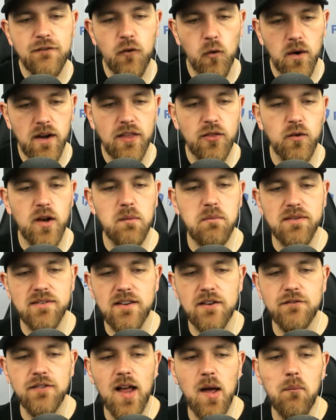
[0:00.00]

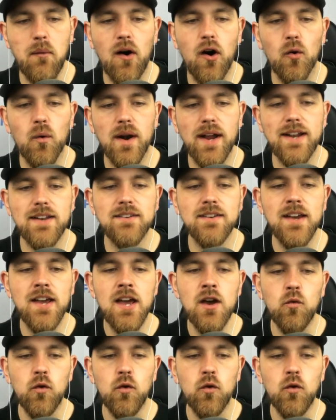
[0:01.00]
43% fly ball rate,